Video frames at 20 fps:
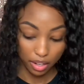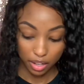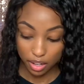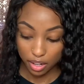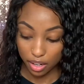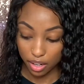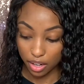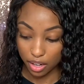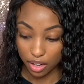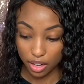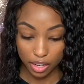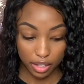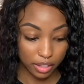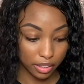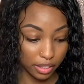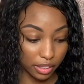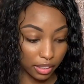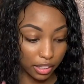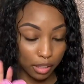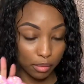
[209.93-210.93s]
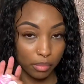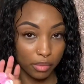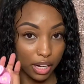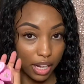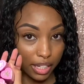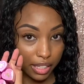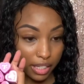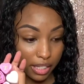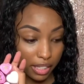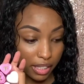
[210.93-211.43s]
all the lip
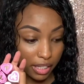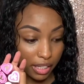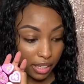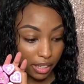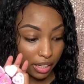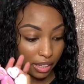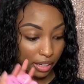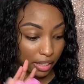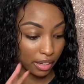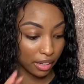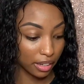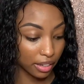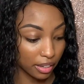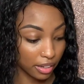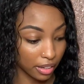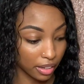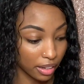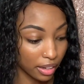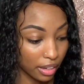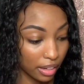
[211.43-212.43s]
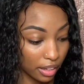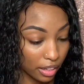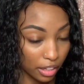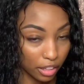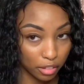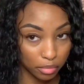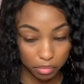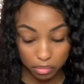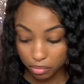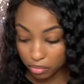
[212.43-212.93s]
glosses here. I'm
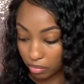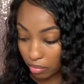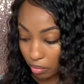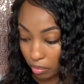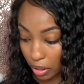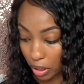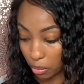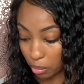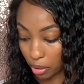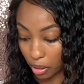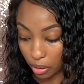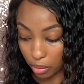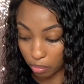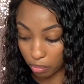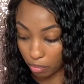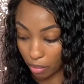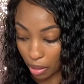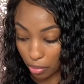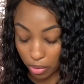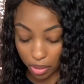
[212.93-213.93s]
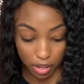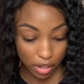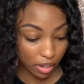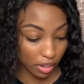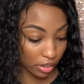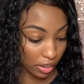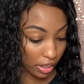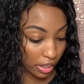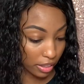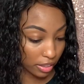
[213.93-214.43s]
gonna put baby doll
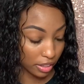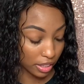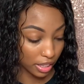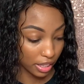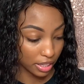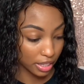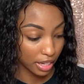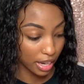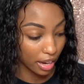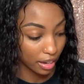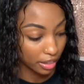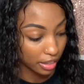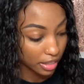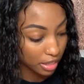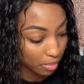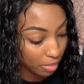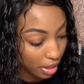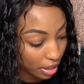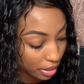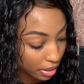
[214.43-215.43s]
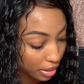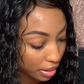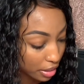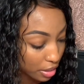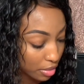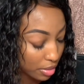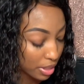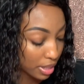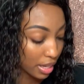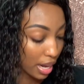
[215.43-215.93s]
glitter to the side because I'm not gonna use
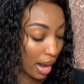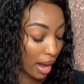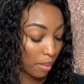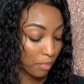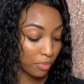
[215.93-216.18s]
that.